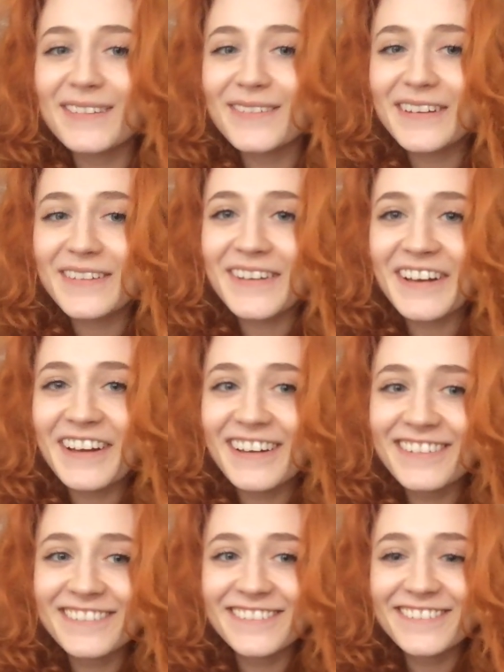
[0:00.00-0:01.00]
weird way. I
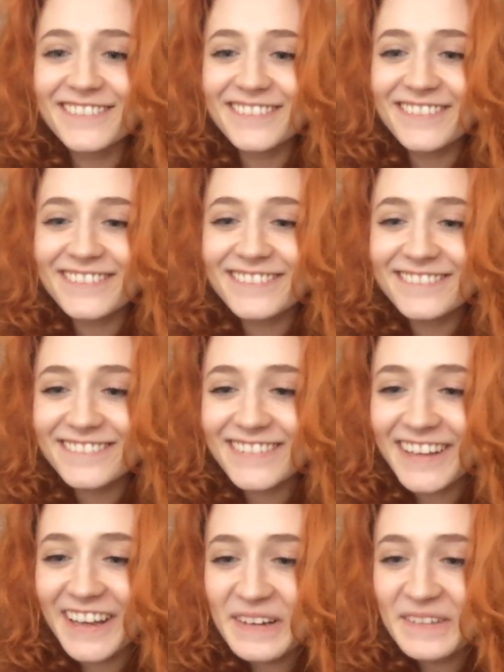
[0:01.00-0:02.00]
love
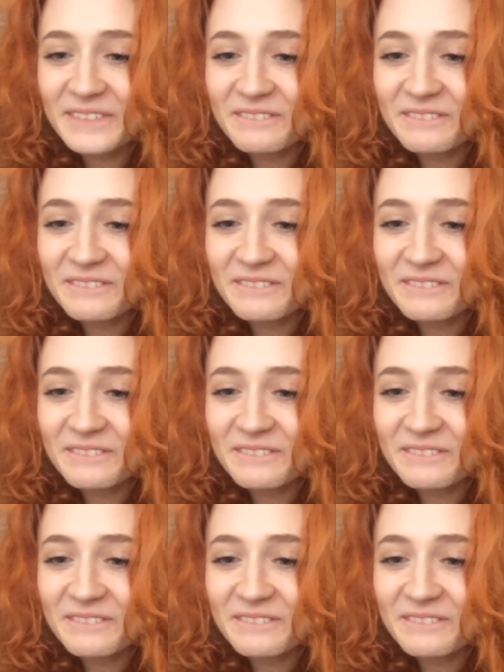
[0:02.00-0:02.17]
that.